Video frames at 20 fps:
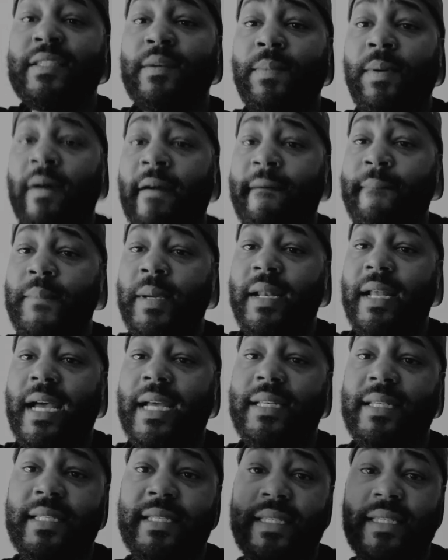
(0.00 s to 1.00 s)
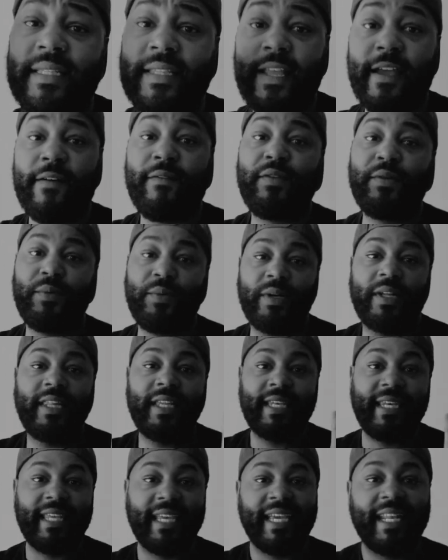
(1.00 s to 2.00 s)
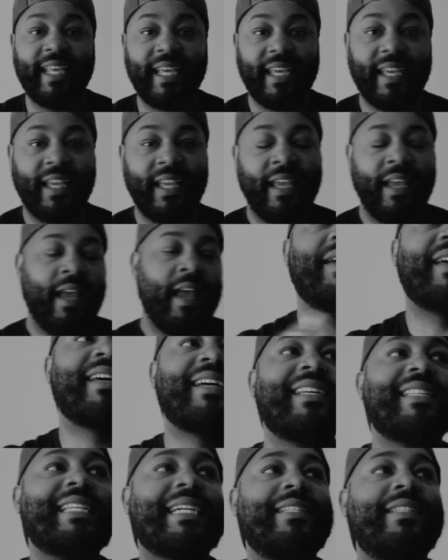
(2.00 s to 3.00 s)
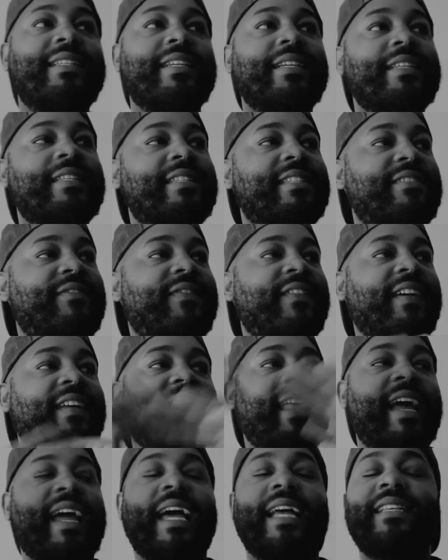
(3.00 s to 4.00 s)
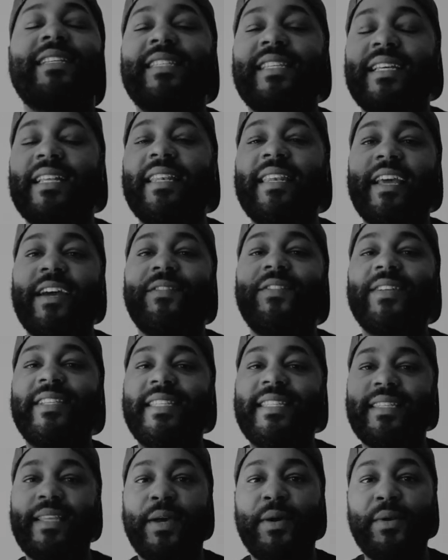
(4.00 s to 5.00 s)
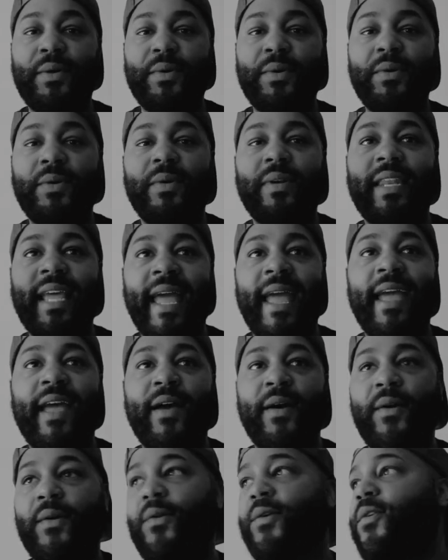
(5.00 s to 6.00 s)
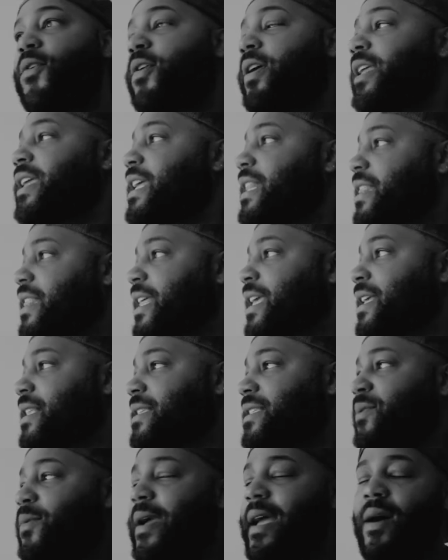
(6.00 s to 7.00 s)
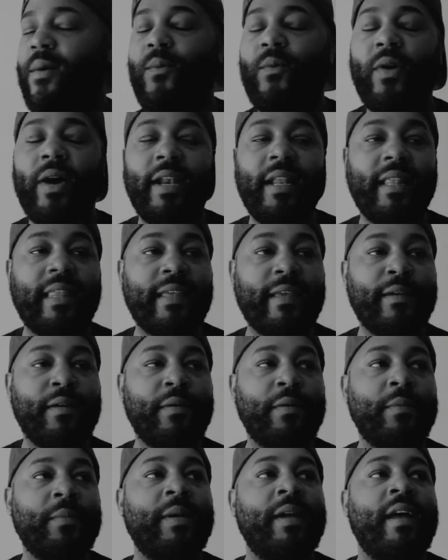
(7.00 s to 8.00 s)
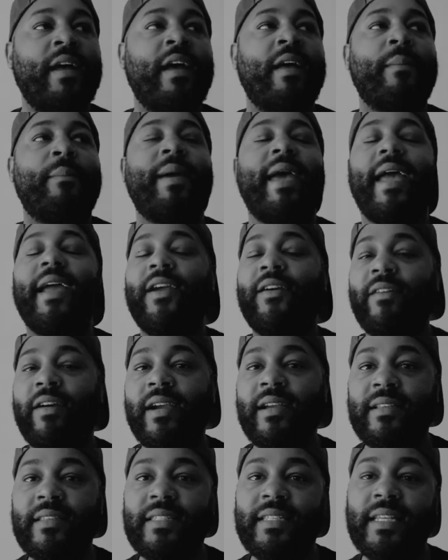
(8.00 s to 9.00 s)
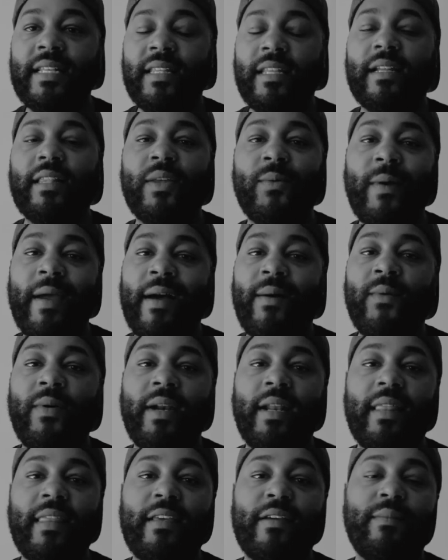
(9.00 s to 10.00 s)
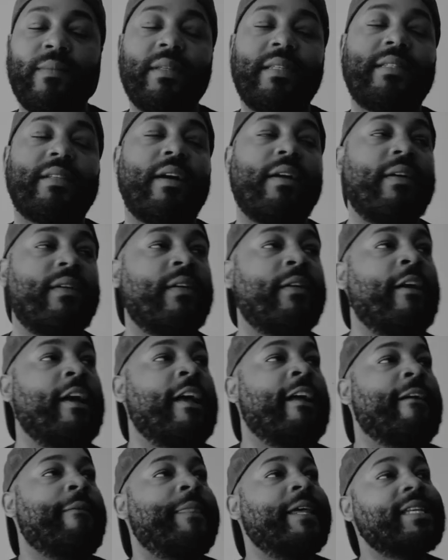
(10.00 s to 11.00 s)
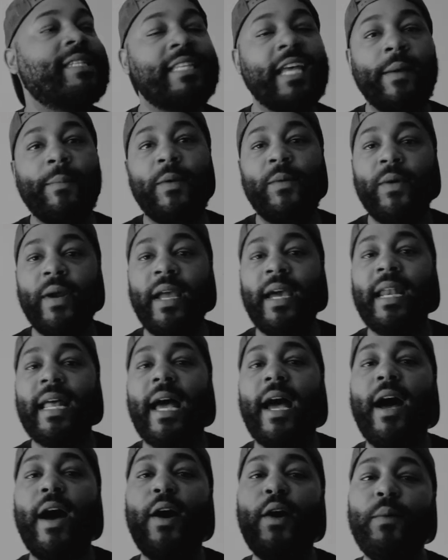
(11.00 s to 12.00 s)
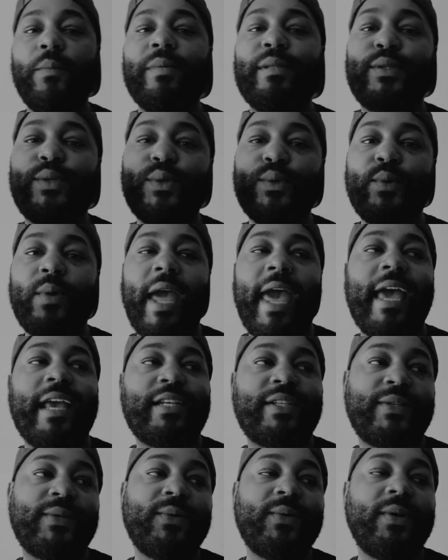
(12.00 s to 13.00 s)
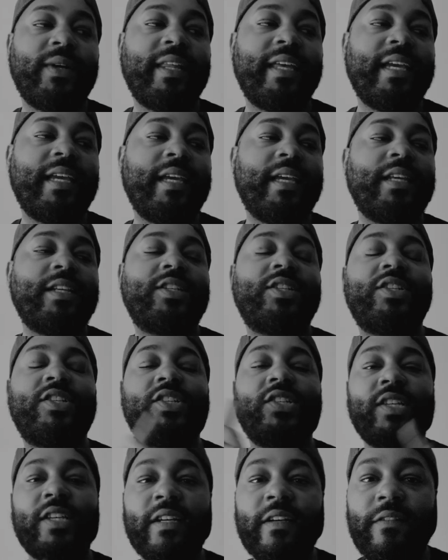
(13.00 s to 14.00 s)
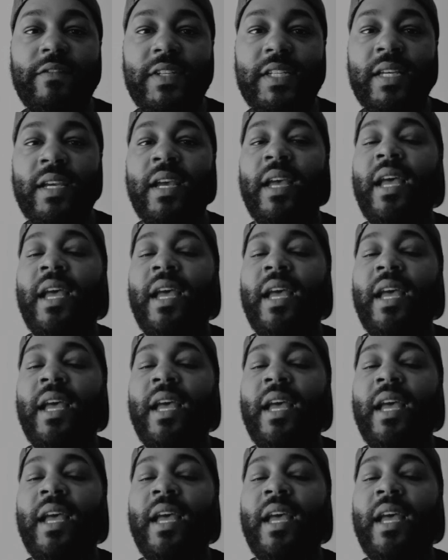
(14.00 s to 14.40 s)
apartment, I just never really did it because I just felt like I just could never settle down or get things the way I wanted them. Backgrounds didn't look the way I wanted them. So this time around, I hope to actually shift